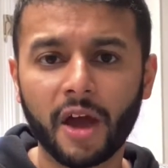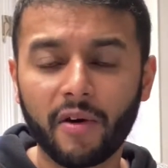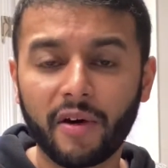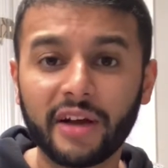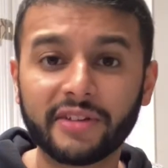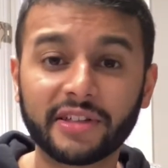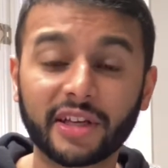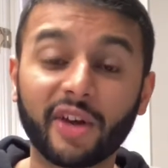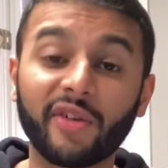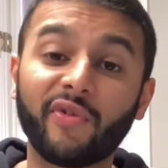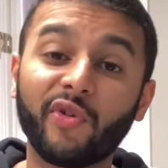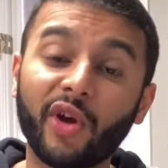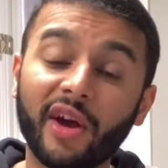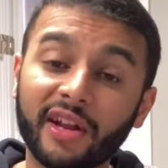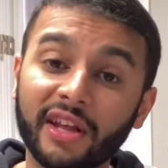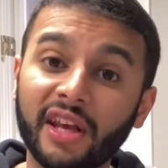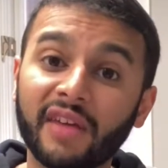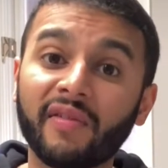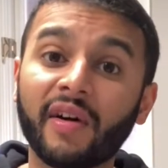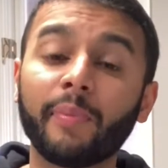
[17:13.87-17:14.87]
Right? It's like if you had
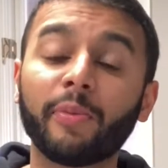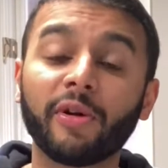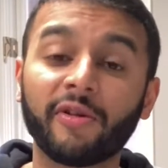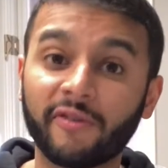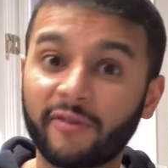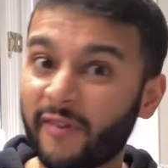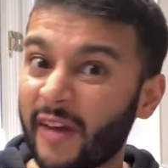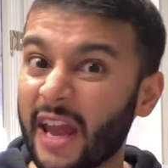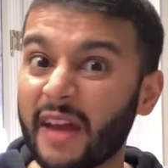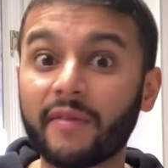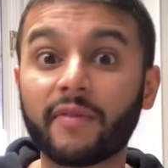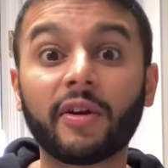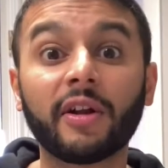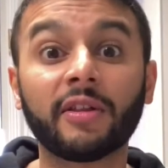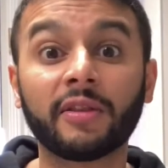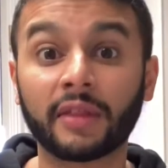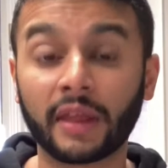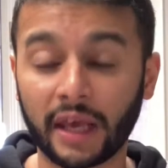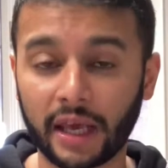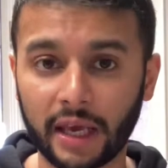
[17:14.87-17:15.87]
to give up your
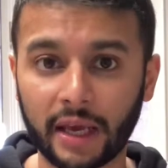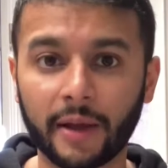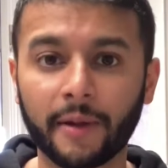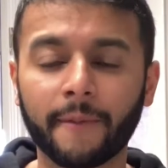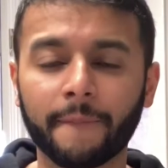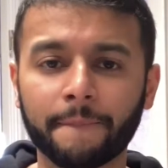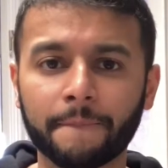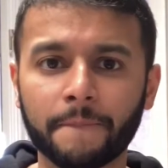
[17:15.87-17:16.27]
favorite thing